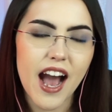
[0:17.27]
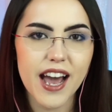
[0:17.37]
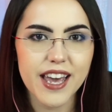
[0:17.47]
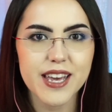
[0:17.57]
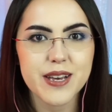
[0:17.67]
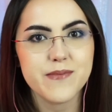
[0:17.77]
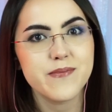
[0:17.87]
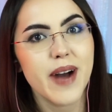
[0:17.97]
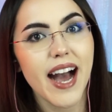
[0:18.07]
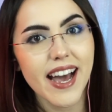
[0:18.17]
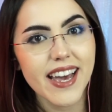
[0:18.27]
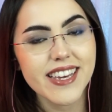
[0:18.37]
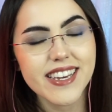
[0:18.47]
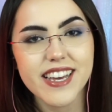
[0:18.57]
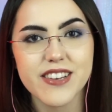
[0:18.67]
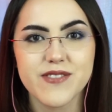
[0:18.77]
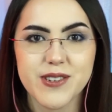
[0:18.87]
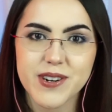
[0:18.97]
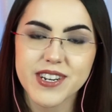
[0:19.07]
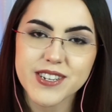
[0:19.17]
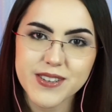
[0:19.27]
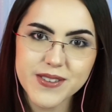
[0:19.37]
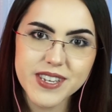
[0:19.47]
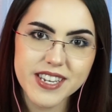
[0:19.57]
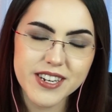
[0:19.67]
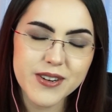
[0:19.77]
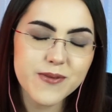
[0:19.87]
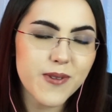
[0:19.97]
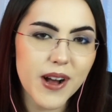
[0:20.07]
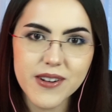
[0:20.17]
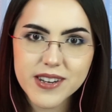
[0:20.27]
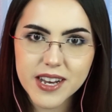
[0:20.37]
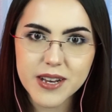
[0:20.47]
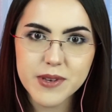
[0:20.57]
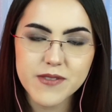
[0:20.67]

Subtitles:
I am Mai. If you are new here, welcome.